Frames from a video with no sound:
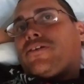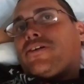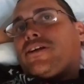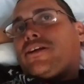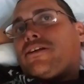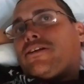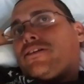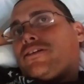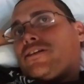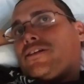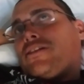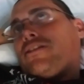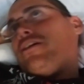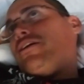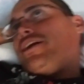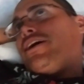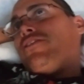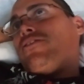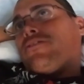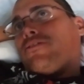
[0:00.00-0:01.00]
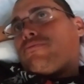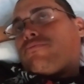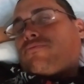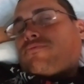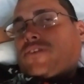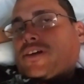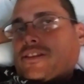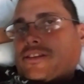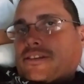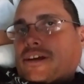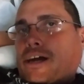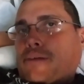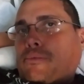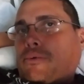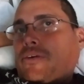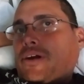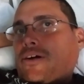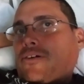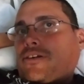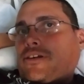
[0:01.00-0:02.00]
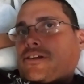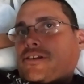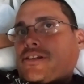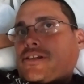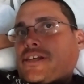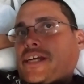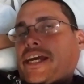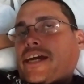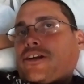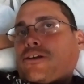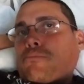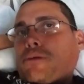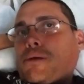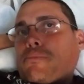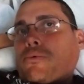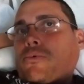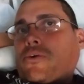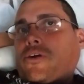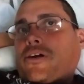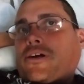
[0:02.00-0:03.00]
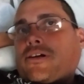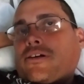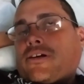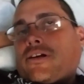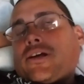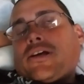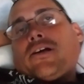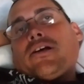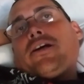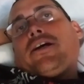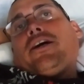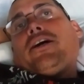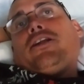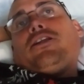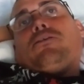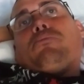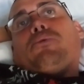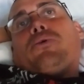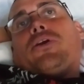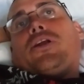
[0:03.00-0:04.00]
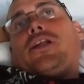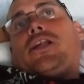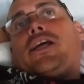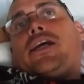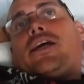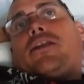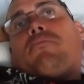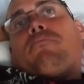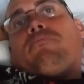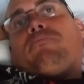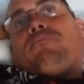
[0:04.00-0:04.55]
and then another 5th time around to scan your paperwork to put it in.